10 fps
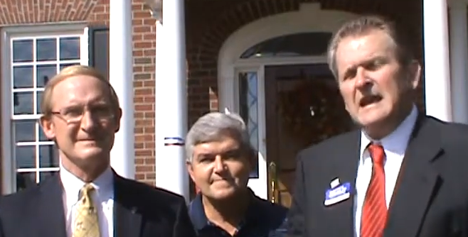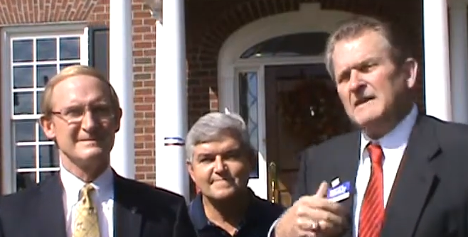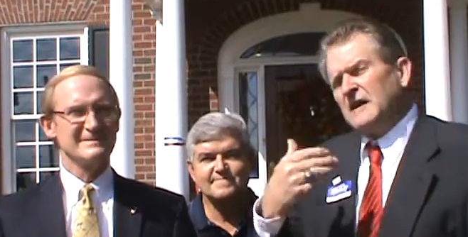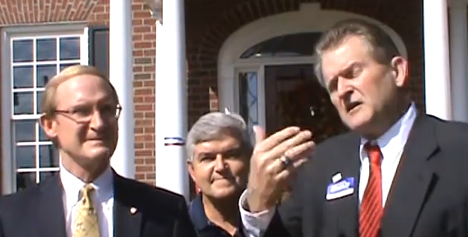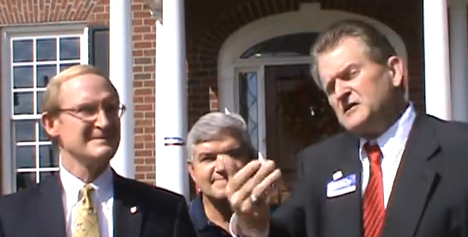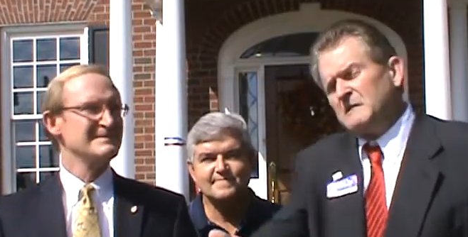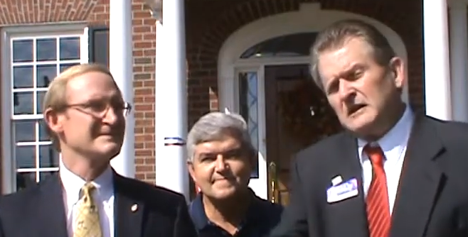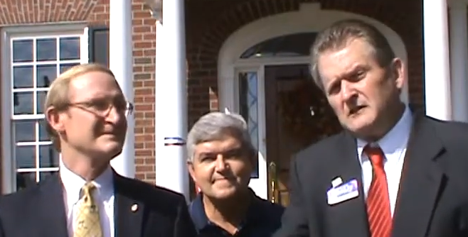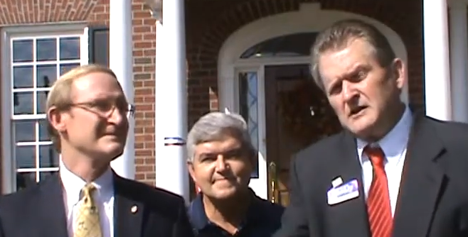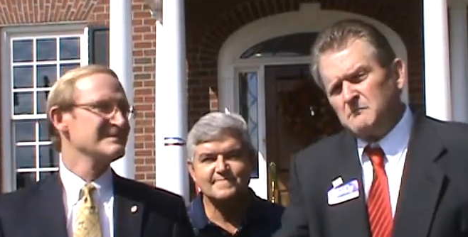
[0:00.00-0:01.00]
Speaker 1: and they can submit
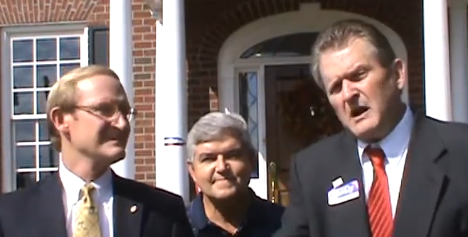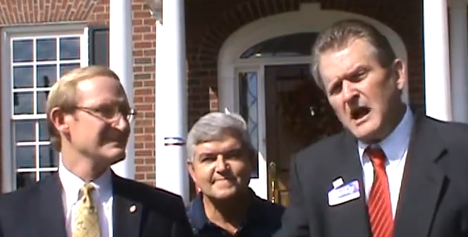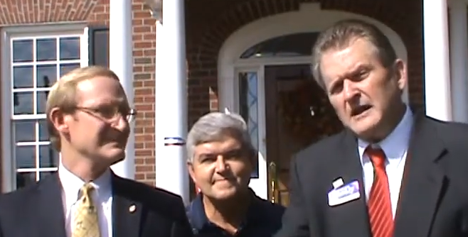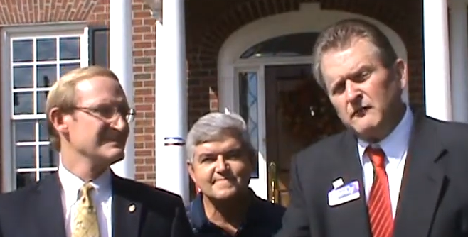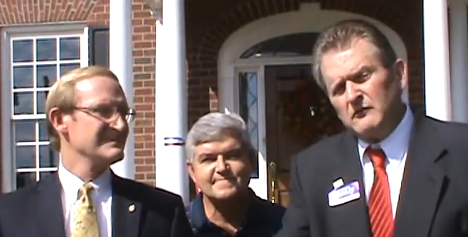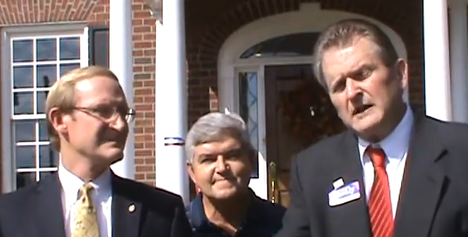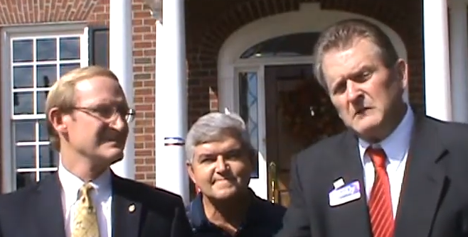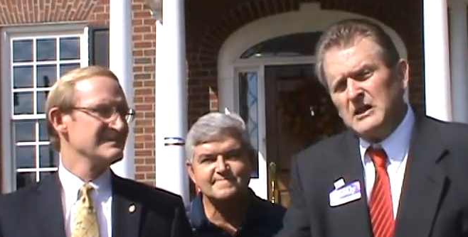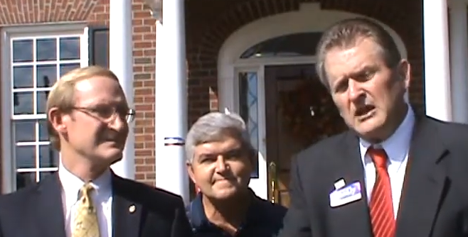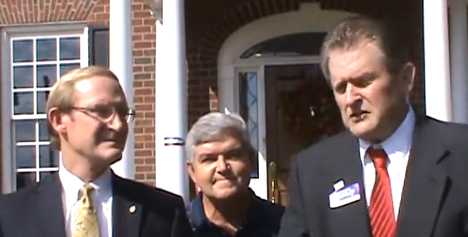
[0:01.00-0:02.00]
it to this body for
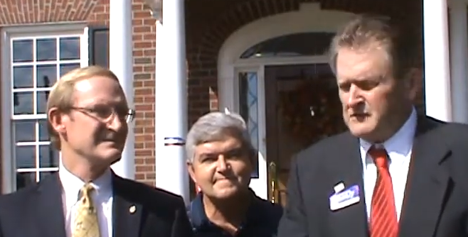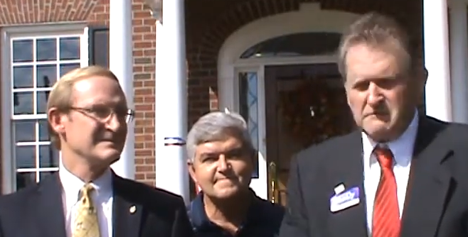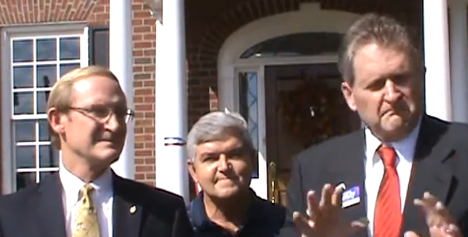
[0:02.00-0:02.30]
recommendations.